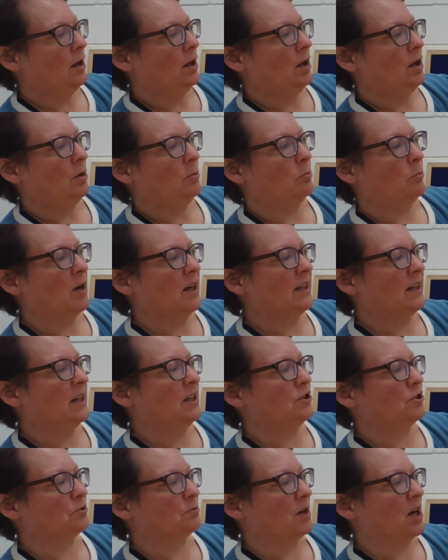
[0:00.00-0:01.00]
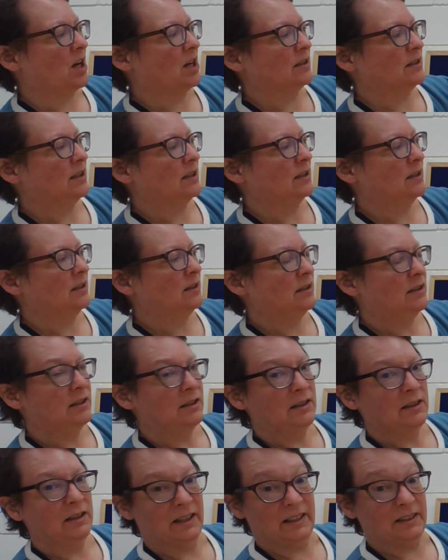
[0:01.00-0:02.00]
Mucky shrugged
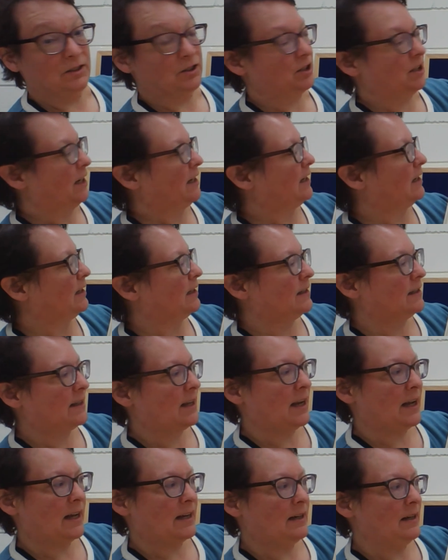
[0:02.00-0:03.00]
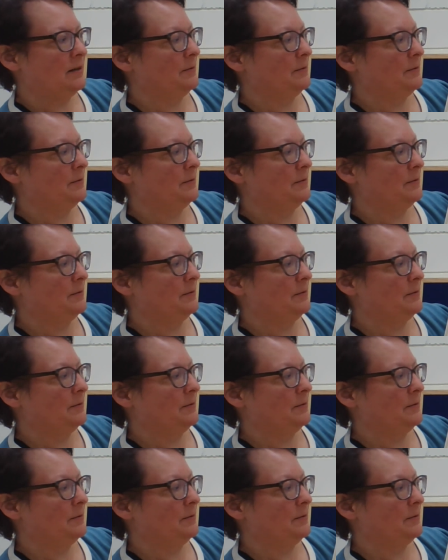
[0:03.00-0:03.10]
and, shaking his head,